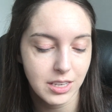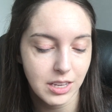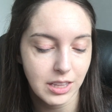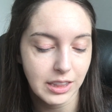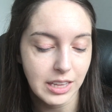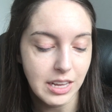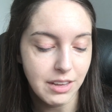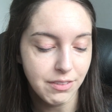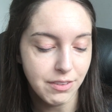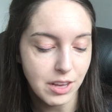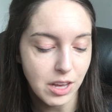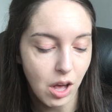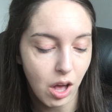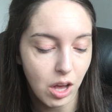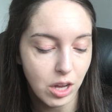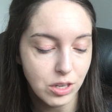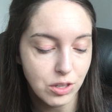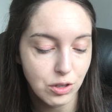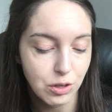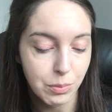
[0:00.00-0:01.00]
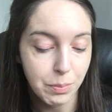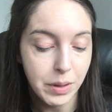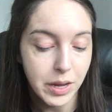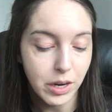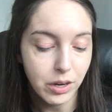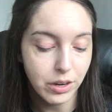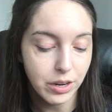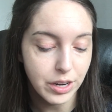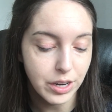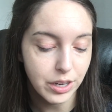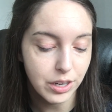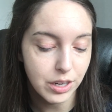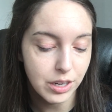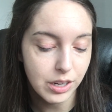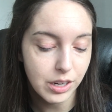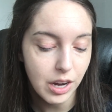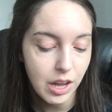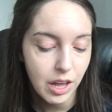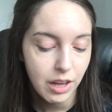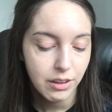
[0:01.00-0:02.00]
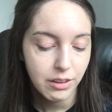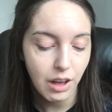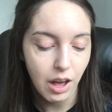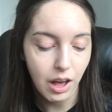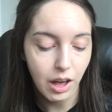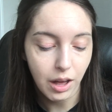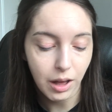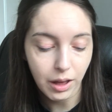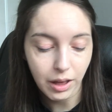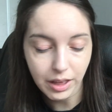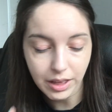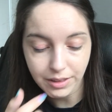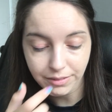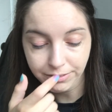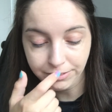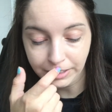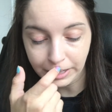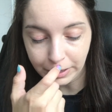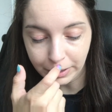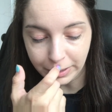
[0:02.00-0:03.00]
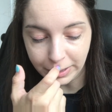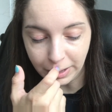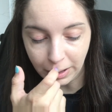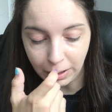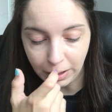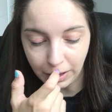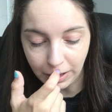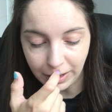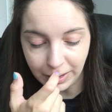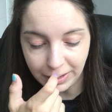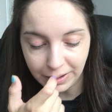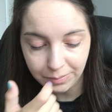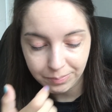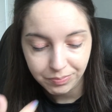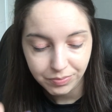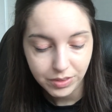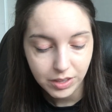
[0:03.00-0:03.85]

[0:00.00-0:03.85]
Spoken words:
Leafeon, Serperior, Flareon,